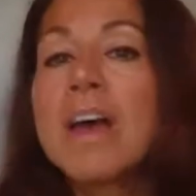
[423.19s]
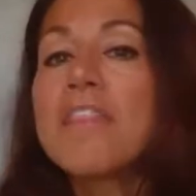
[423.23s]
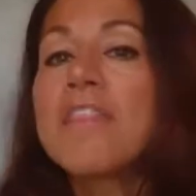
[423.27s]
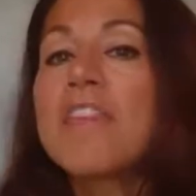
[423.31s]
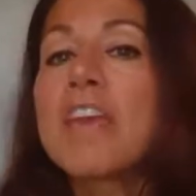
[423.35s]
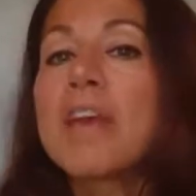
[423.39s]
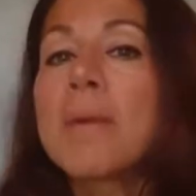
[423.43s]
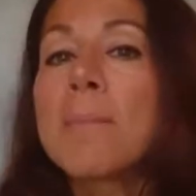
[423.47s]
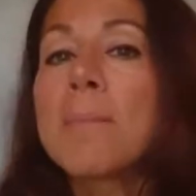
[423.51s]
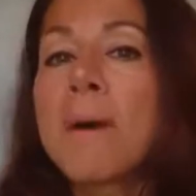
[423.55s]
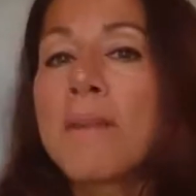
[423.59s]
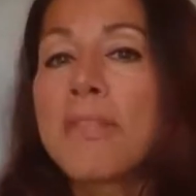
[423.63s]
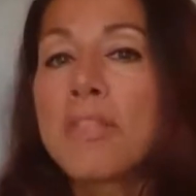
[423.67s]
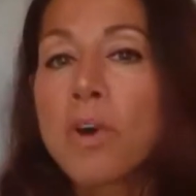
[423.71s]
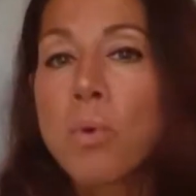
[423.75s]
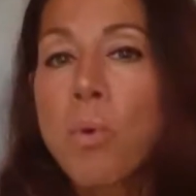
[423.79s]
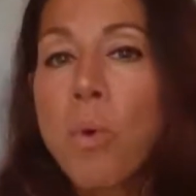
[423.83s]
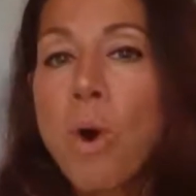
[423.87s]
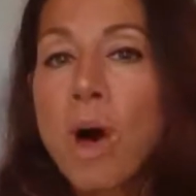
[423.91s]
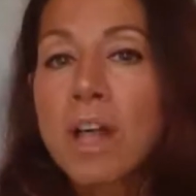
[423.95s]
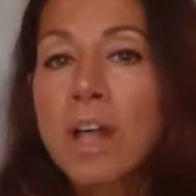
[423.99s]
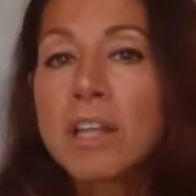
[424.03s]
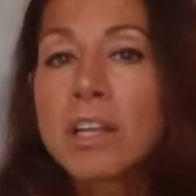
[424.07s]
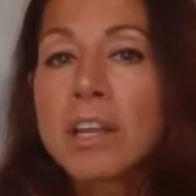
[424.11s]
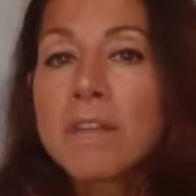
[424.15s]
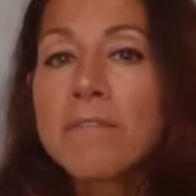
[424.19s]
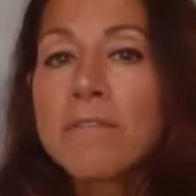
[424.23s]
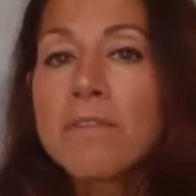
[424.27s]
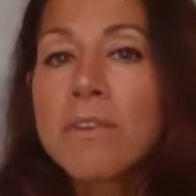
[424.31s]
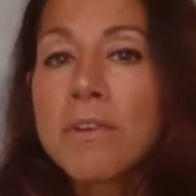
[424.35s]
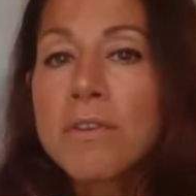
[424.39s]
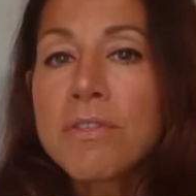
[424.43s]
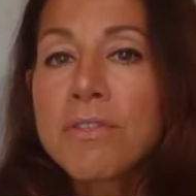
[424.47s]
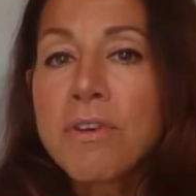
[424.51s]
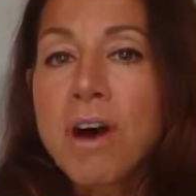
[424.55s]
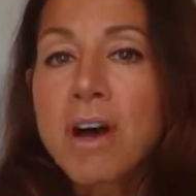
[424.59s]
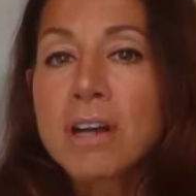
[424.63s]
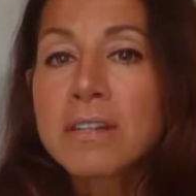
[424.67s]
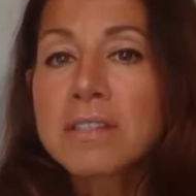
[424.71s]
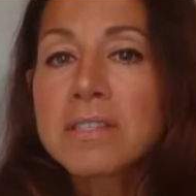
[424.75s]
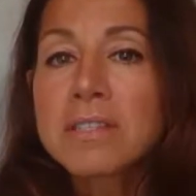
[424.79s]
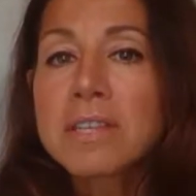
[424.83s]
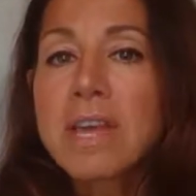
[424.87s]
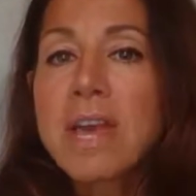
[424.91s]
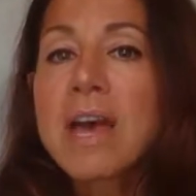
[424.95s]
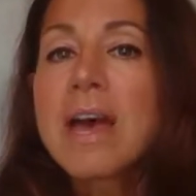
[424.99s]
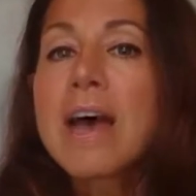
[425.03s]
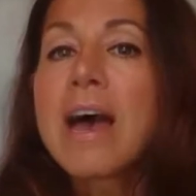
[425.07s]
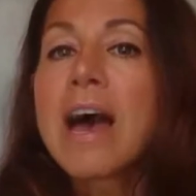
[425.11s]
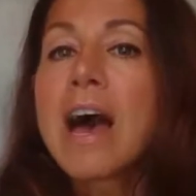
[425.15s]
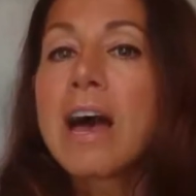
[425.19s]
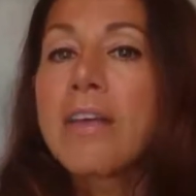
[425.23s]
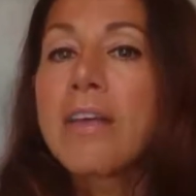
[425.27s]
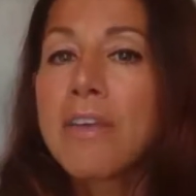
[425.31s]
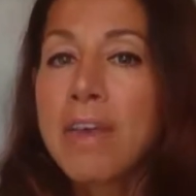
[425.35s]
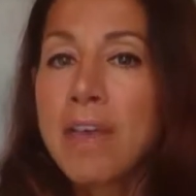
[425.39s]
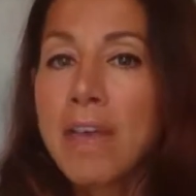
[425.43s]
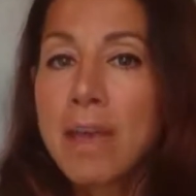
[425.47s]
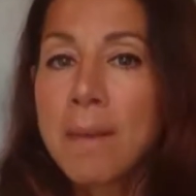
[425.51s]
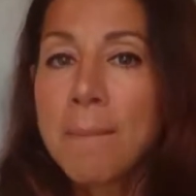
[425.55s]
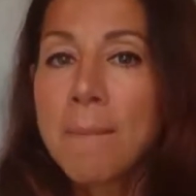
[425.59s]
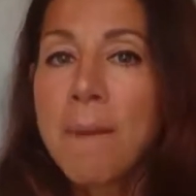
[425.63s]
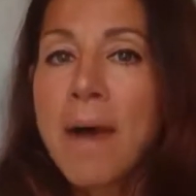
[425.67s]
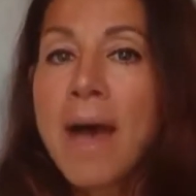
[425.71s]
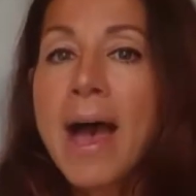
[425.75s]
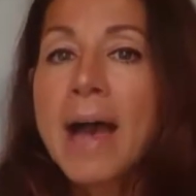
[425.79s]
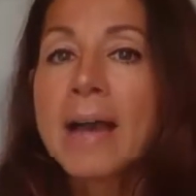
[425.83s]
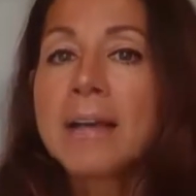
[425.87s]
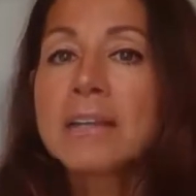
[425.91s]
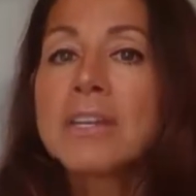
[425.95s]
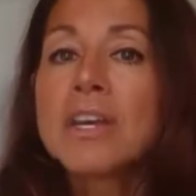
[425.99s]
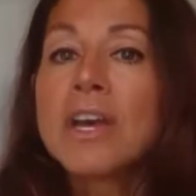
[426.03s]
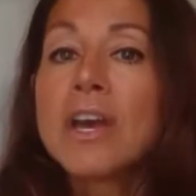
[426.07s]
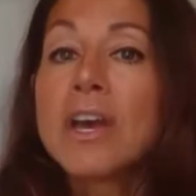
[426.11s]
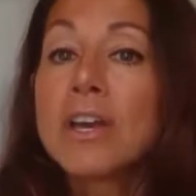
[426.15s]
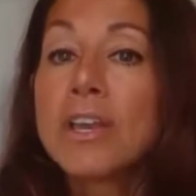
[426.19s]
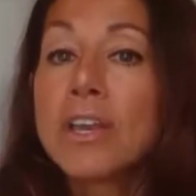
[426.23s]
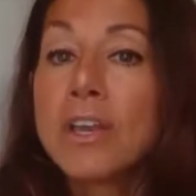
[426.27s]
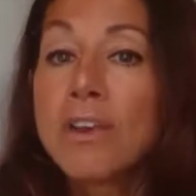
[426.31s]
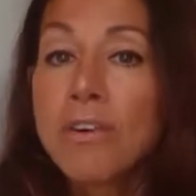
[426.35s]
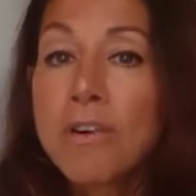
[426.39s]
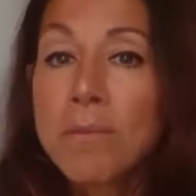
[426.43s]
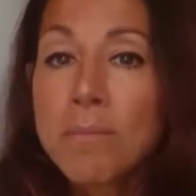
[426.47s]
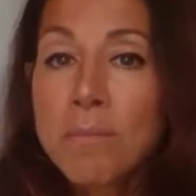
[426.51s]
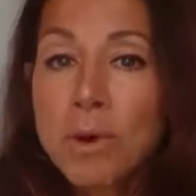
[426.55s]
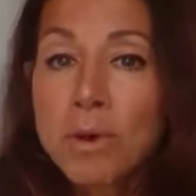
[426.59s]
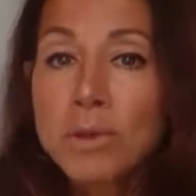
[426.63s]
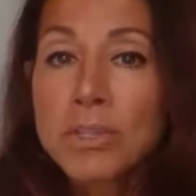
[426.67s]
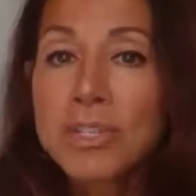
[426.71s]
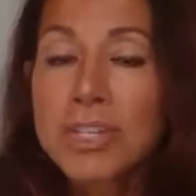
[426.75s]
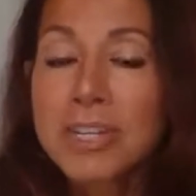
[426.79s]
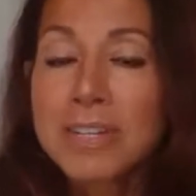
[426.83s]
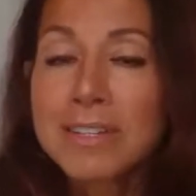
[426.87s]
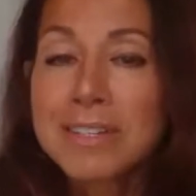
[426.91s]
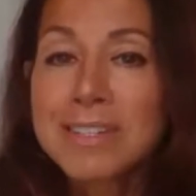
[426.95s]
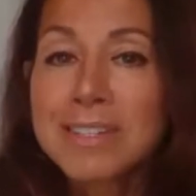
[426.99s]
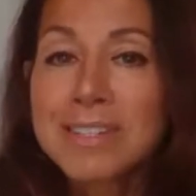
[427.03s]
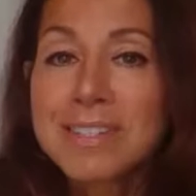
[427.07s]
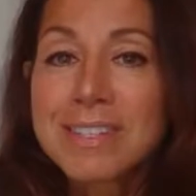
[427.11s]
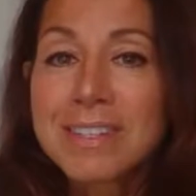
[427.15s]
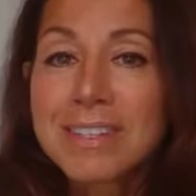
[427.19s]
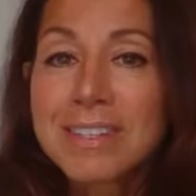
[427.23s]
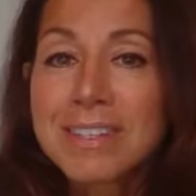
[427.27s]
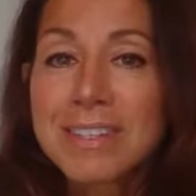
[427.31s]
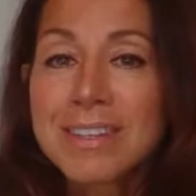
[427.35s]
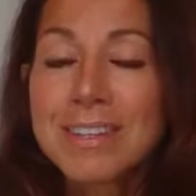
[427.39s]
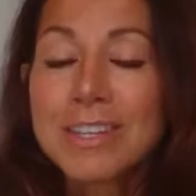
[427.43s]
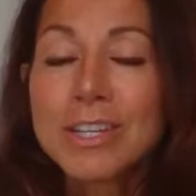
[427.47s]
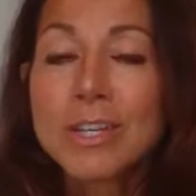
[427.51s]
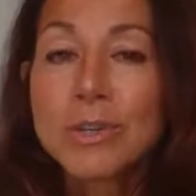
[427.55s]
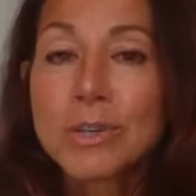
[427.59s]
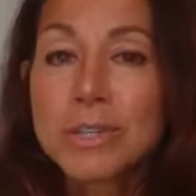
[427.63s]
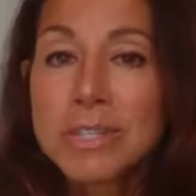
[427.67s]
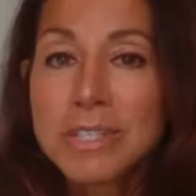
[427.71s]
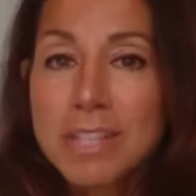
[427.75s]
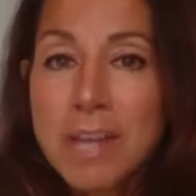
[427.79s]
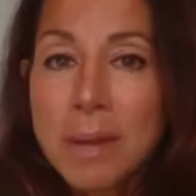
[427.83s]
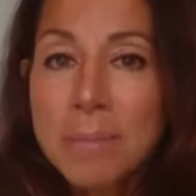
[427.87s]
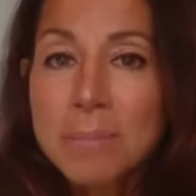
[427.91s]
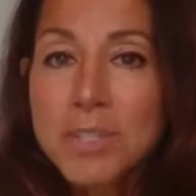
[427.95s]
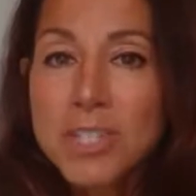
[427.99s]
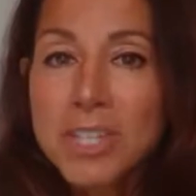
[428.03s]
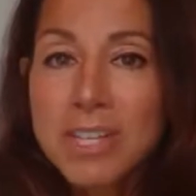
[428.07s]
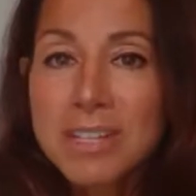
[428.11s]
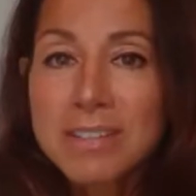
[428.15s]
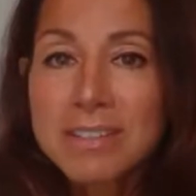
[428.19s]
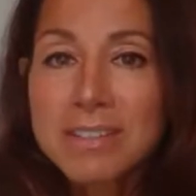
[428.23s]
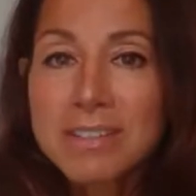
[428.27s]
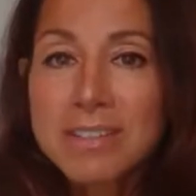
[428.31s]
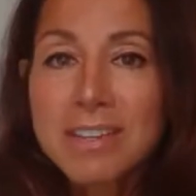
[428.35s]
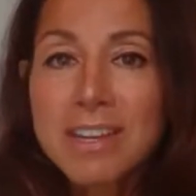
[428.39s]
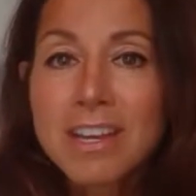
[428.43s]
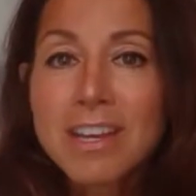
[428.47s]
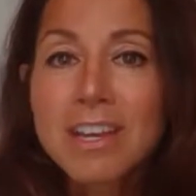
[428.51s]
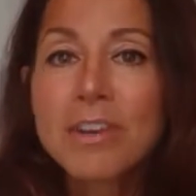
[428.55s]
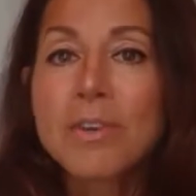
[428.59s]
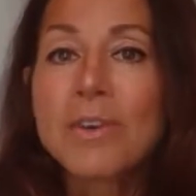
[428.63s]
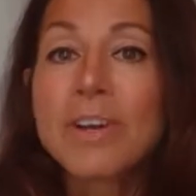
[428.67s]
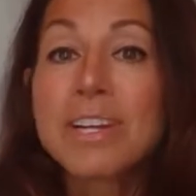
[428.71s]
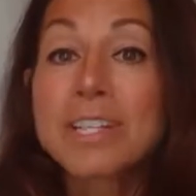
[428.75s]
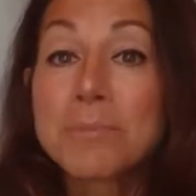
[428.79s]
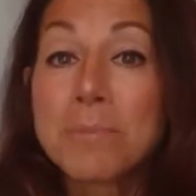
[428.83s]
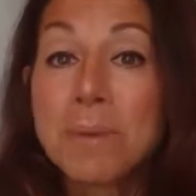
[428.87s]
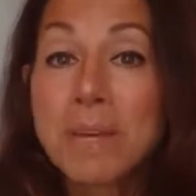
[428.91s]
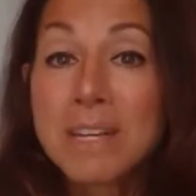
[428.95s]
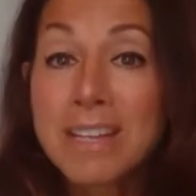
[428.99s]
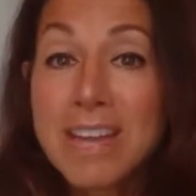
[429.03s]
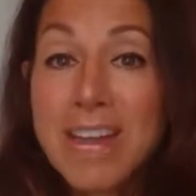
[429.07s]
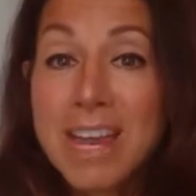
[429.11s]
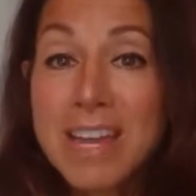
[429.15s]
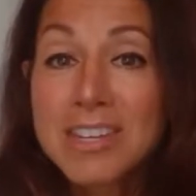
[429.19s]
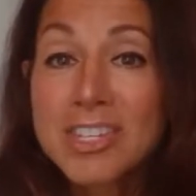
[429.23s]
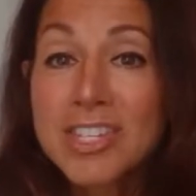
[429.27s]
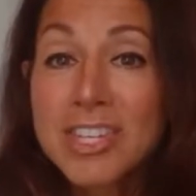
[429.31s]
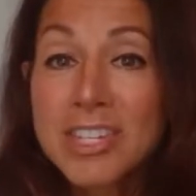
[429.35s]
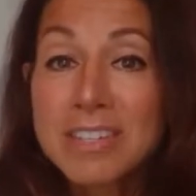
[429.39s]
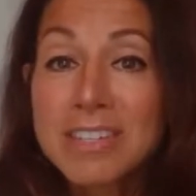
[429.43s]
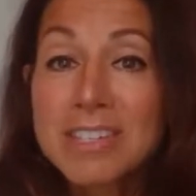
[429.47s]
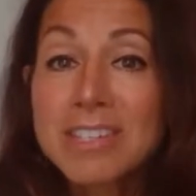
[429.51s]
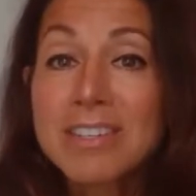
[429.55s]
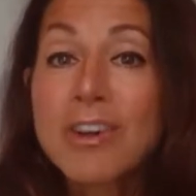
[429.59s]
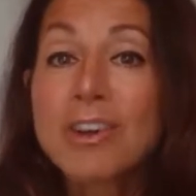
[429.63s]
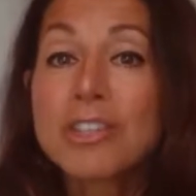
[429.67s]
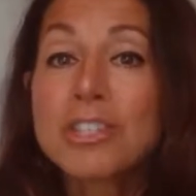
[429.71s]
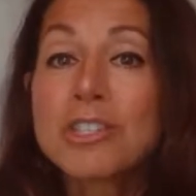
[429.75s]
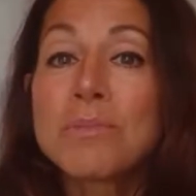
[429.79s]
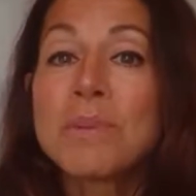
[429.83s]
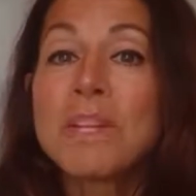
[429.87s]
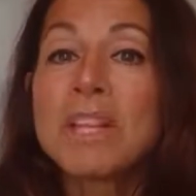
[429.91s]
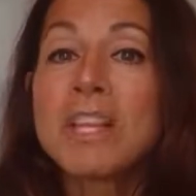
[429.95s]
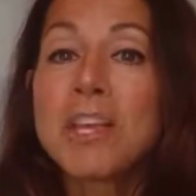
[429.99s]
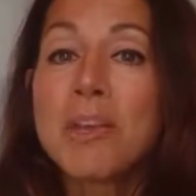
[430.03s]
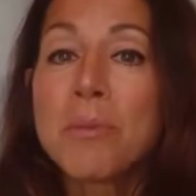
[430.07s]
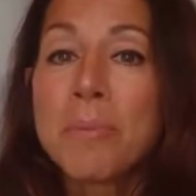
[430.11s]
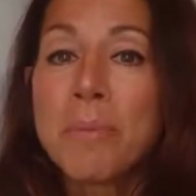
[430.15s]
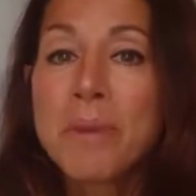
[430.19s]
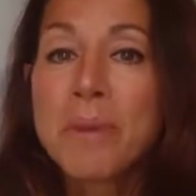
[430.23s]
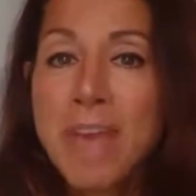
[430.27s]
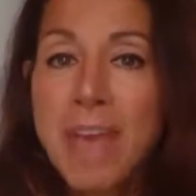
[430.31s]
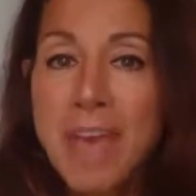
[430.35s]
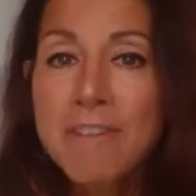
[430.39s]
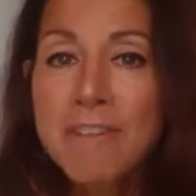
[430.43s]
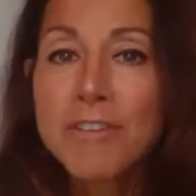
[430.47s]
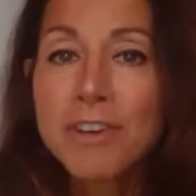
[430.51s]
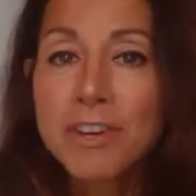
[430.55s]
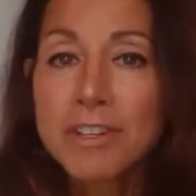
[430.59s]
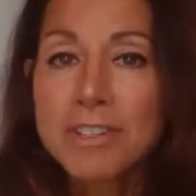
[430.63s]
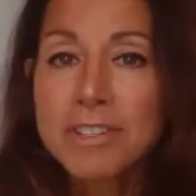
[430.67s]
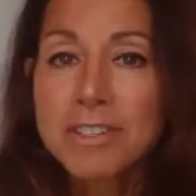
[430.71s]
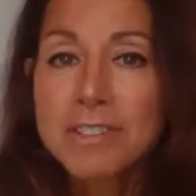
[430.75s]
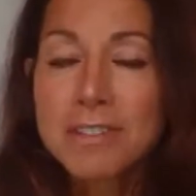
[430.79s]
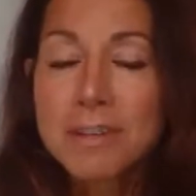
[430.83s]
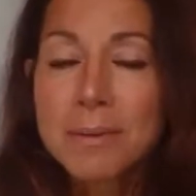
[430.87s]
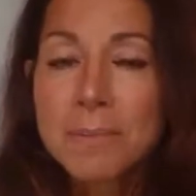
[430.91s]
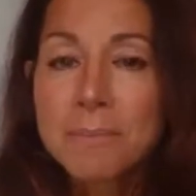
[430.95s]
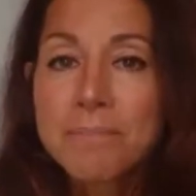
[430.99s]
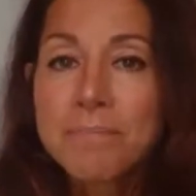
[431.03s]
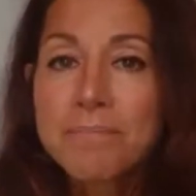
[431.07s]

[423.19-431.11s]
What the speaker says: Think about the quality of your thoughts, how they impact your emotions, your assumptions, your expectations, and ultimately your behaviors.